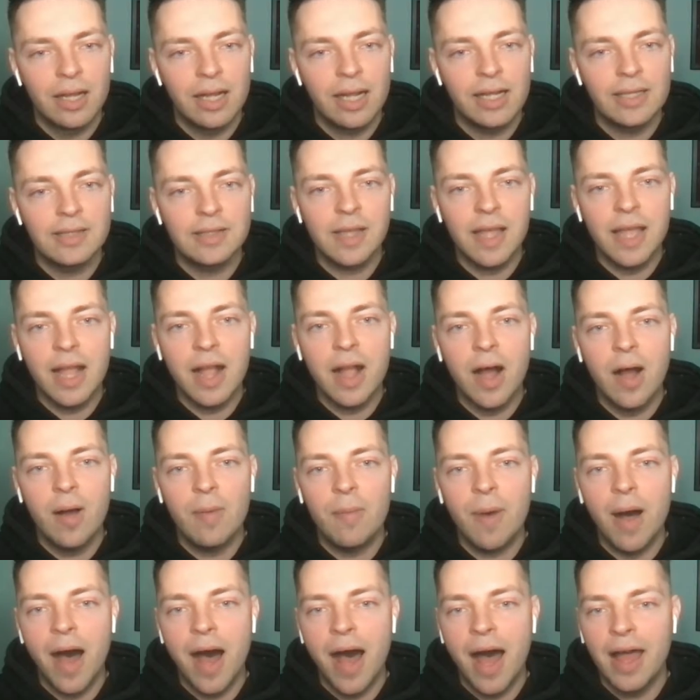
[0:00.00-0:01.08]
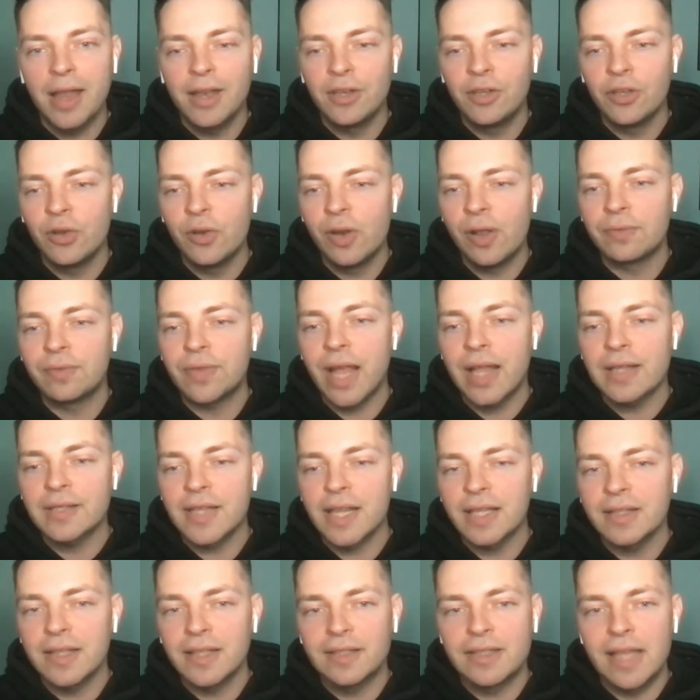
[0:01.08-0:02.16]
It's like, come on, dude. If that's
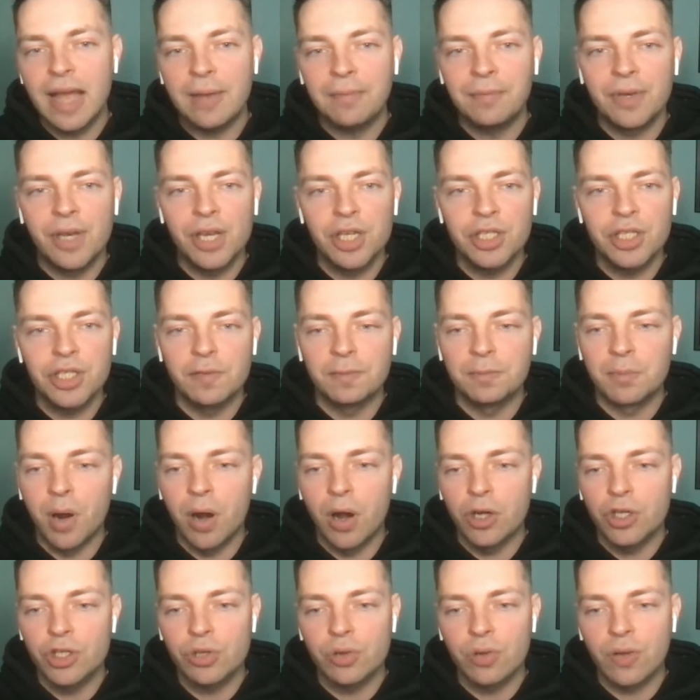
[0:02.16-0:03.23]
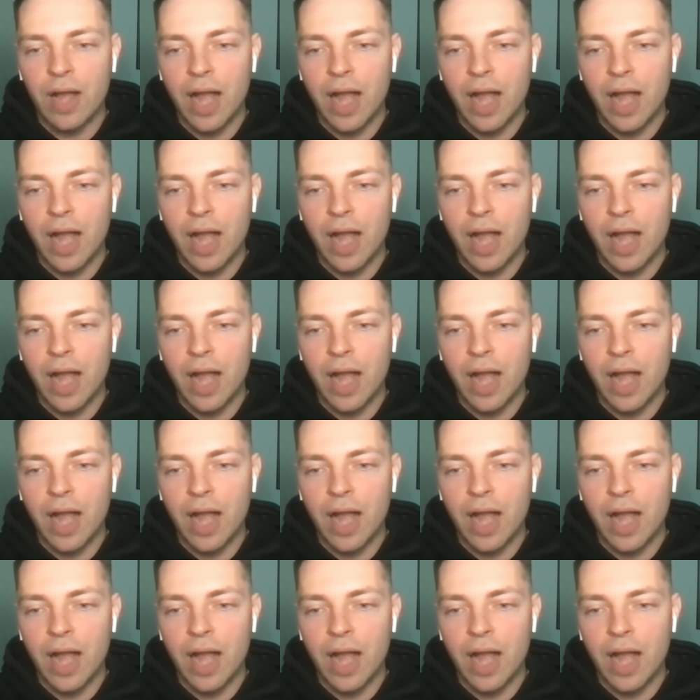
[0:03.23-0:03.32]
not the definition of marginal